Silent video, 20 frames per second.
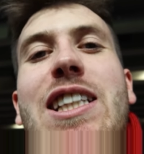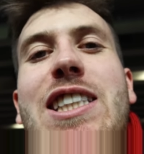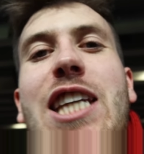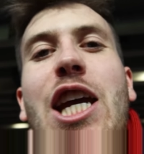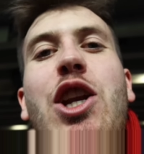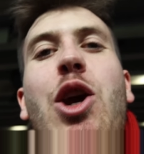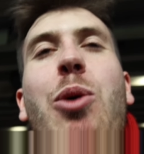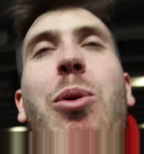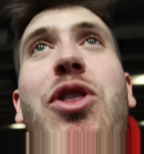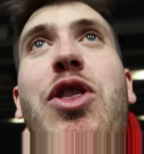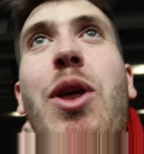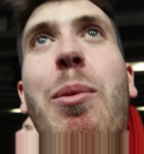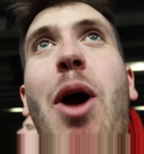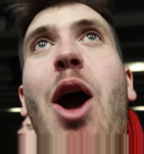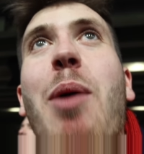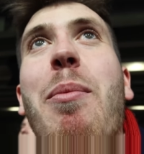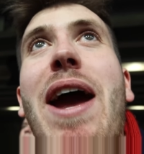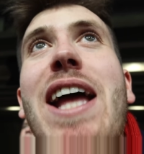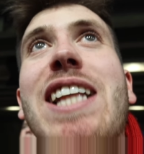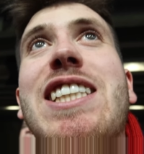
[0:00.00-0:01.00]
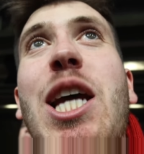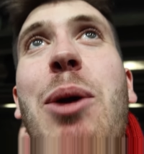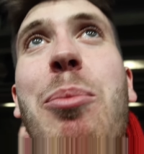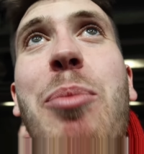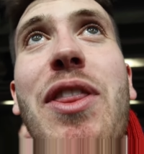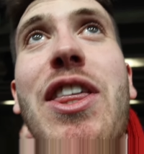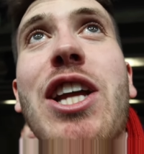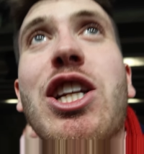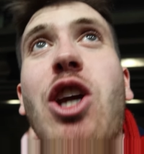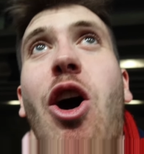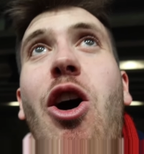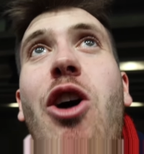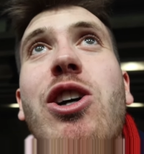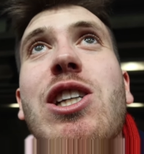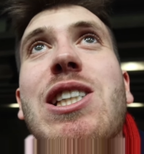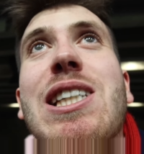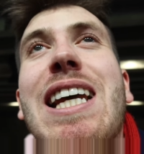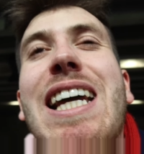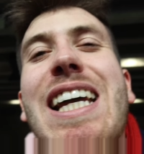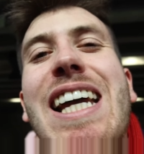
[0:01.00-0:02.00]
continue with the momentum. But the
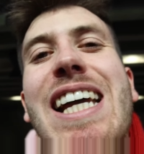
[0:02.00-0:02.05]
dogs